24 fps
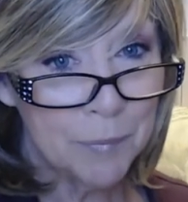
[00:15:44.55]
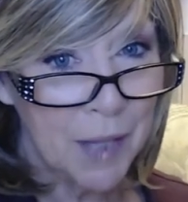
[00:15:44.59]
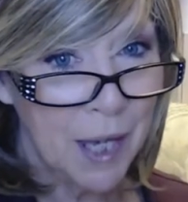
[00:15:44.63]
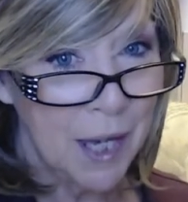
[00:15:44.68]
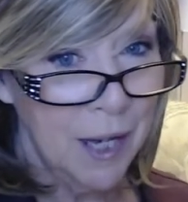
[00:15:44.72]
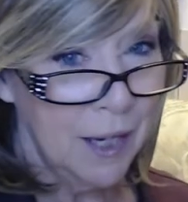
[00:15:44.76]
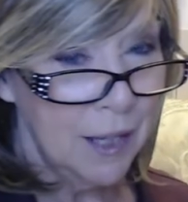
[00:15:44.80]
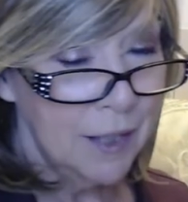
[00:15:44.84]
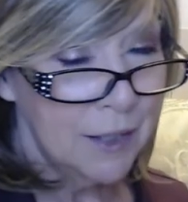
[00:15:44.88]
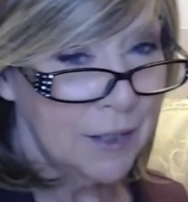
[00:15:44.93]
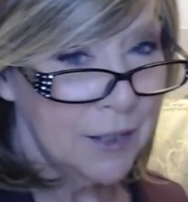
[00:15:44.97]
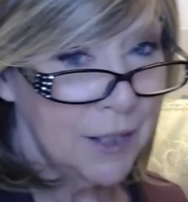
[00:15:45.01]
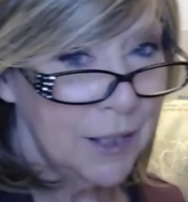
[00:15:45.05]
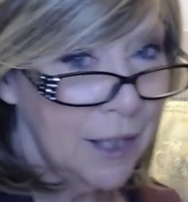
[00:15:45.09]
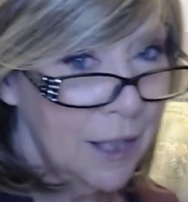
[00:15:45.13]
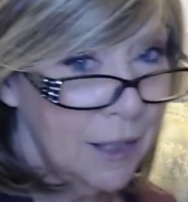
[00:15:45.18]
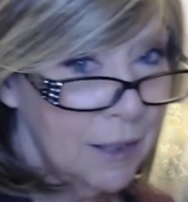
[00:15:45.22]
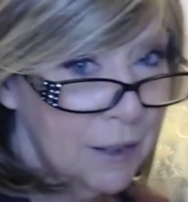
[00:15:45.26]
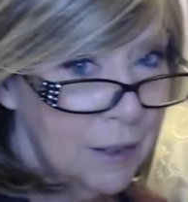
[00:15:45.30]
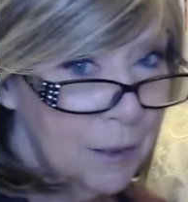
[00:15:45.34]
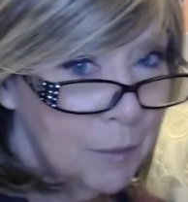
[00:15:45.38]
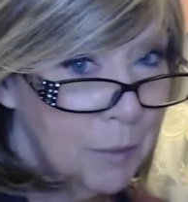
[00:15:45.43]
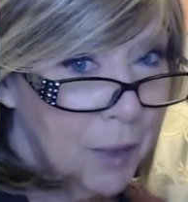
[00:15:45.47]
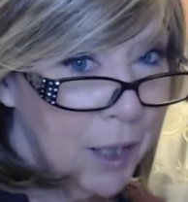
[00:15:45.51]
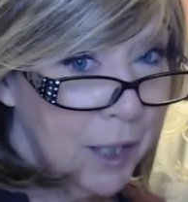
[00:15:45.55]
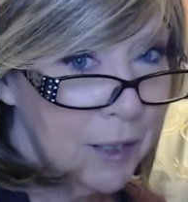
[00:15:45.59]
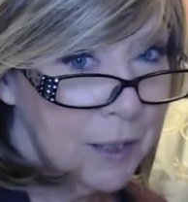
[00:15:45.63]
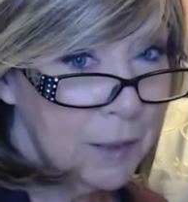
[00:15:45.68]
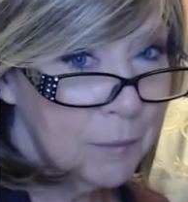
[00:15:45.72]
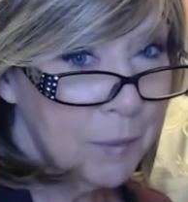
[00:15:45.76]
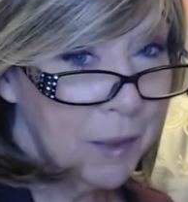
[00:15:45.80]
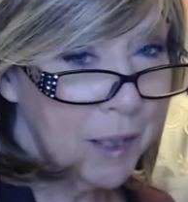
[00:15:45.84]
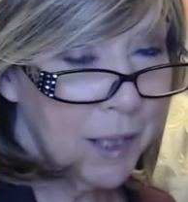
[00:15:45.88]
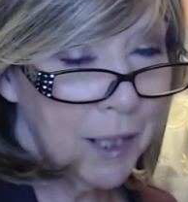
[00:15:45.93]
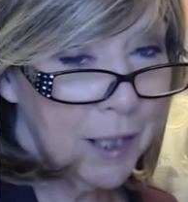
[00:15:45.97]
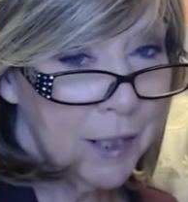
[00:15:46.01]
You see that little box
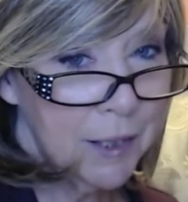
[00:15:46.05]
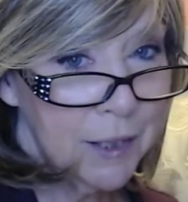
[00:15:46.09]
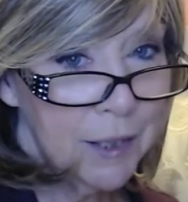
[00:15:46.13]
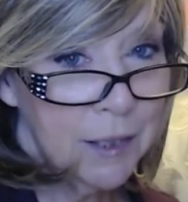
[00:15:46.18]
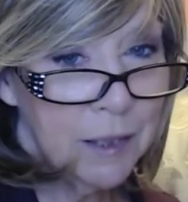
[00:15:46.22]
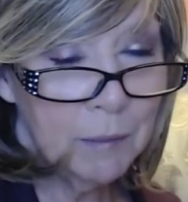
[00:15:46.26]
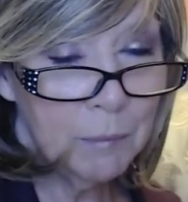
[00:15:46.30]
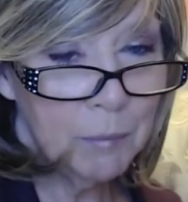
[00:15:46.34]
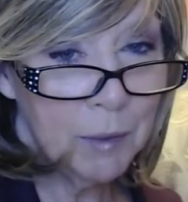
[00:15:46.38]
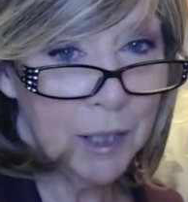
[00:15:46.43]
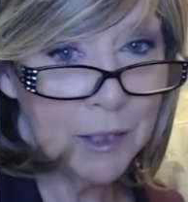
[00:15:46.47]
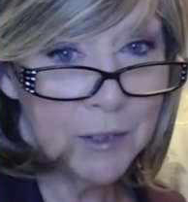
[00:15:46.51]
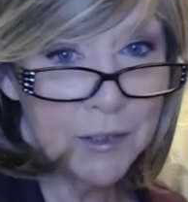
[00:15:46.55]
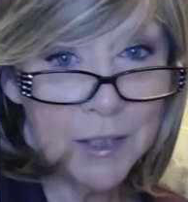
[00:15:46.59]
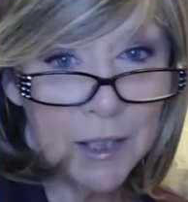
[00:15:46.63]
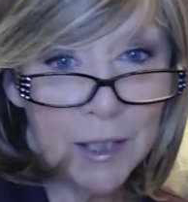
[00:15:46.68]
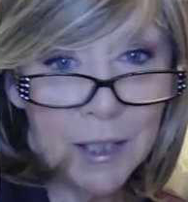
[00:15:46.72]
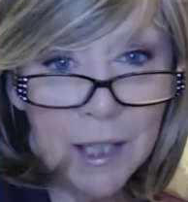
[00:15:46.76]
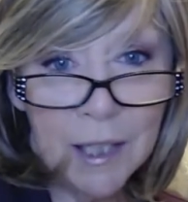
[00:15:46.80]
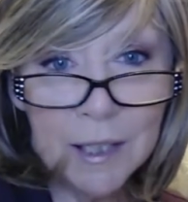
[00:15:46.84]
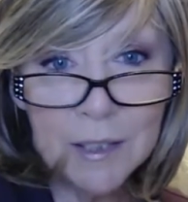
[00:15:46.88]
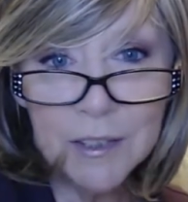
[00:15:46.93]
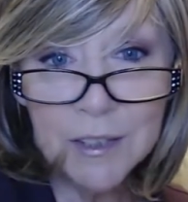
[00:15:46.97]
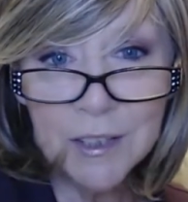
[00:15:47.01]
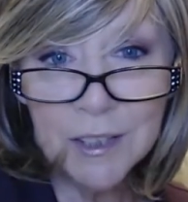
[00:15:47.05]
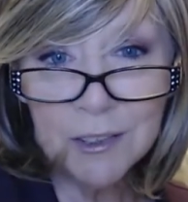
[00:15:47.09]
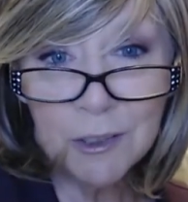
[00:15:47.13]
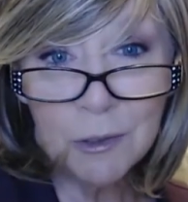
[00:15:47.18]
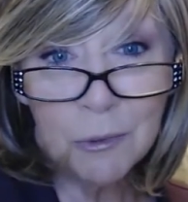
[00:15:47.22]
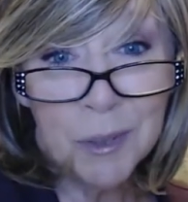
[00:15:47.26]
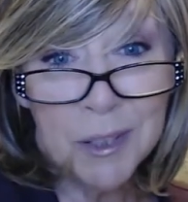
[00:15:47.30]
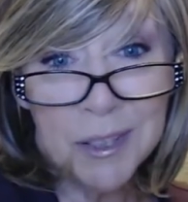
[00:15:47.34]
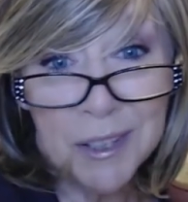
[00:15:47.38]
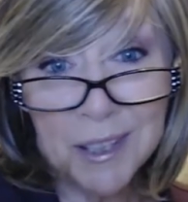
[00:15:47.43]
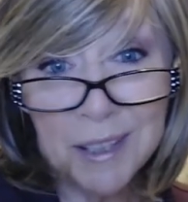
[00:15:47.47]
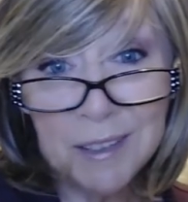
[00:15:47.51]
behind it, the Boxy Lux? Now you
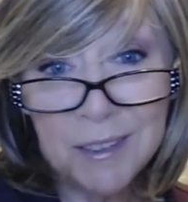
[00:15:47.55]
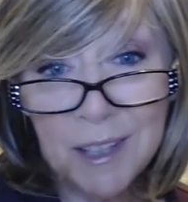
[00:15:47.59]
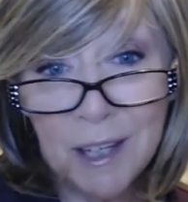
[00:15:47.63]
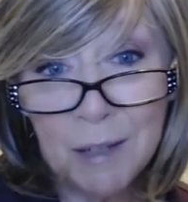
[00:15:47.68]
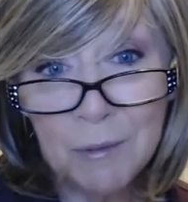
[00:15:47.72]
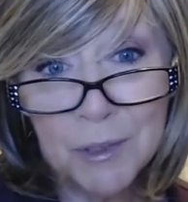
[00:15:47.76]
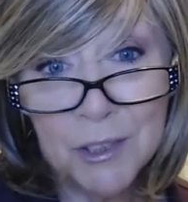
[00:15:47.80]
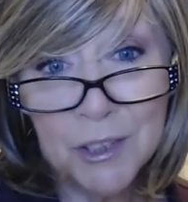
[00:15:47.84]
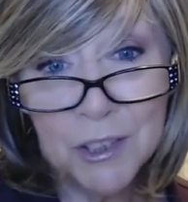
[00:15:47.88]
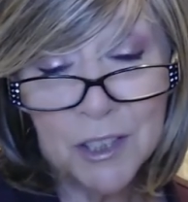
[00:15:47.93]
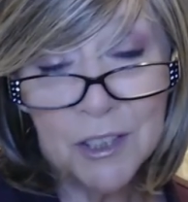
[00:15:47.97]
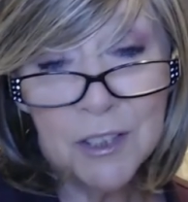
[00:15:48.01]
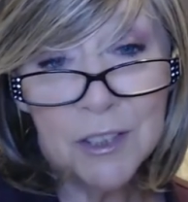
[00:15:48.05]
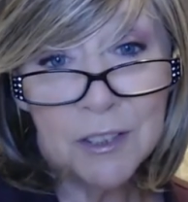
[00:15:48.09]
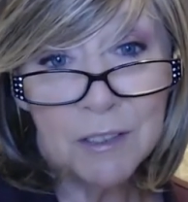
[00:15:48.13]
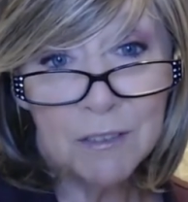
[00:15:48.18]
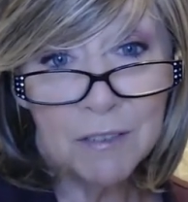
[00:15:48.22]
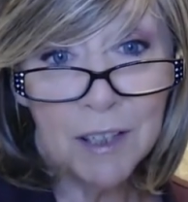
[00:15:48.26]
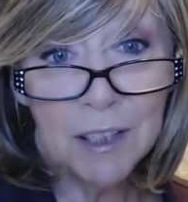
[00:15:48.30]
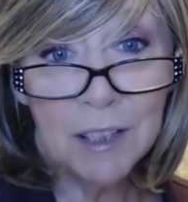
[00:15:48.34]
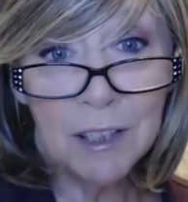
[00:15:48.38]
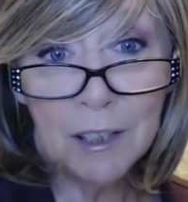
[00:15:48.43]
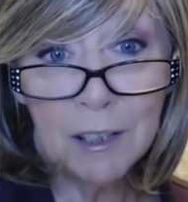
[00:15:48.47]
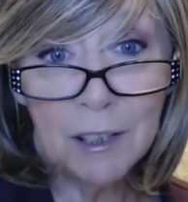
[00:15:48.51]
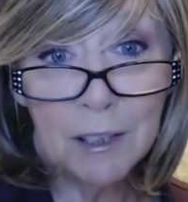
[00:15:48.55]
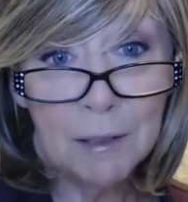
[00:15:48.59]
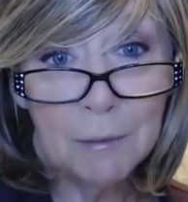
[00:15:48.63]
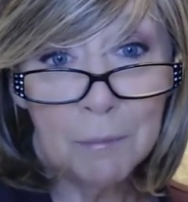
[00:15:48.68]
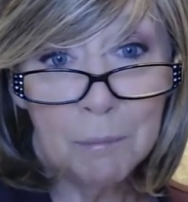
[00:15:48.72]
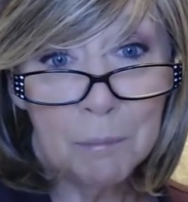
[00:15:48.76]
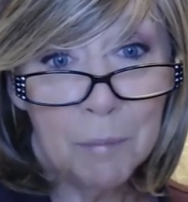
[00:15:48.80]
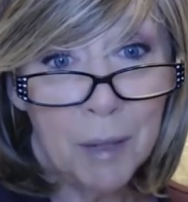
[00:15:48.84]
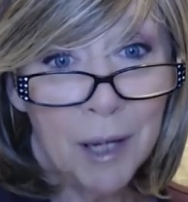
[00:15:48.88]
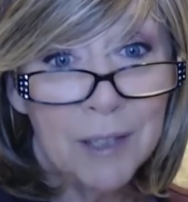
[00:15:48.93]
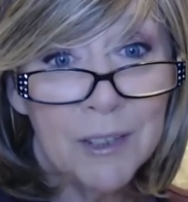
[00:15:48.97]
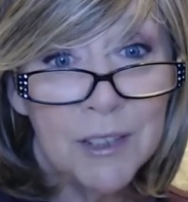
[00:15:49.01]
would think that was just a regular
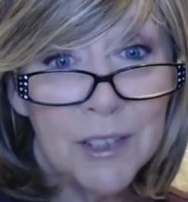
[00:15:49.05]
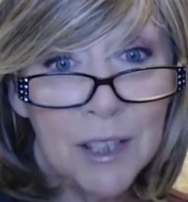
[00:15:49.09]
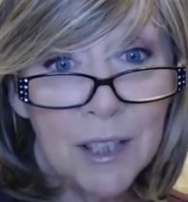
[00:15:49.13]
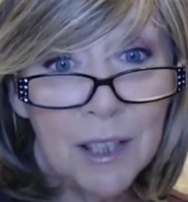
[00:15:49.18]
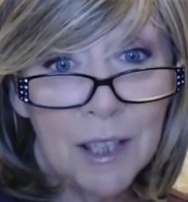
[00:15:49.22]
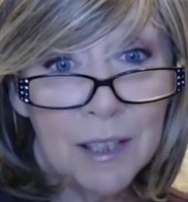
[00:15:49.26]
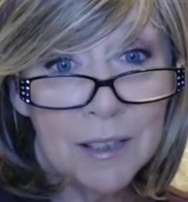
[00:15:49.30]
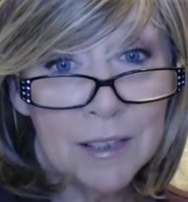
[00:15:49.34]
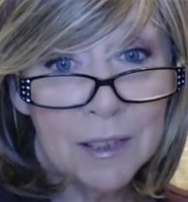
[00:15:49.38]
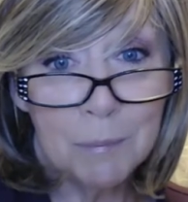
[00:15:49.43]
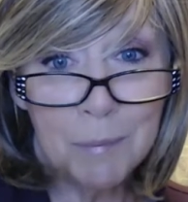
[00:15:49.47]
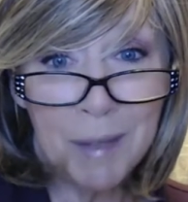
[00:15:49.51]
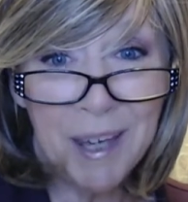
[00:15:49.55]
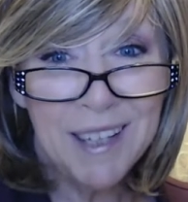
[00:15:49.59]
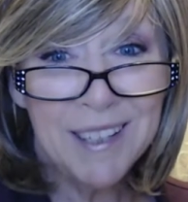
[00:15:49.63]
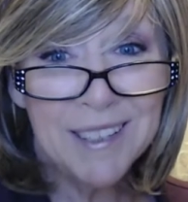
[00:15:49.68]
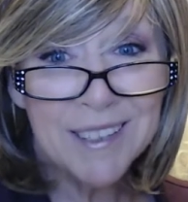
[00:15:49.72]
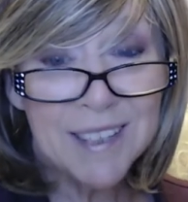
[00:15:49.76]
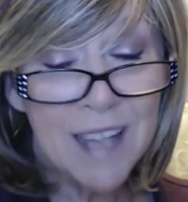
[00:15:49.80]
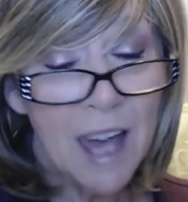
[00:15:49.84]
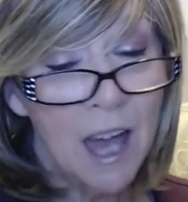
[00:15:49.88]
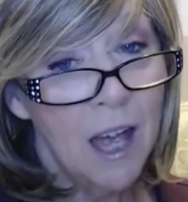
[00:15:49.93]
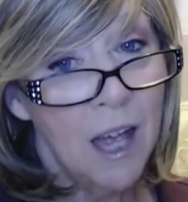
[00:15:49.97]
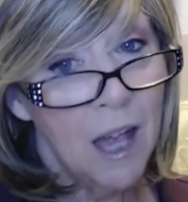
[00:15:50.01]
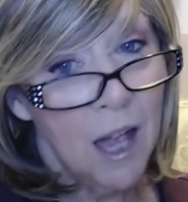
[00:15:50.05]
Boxy Lux base.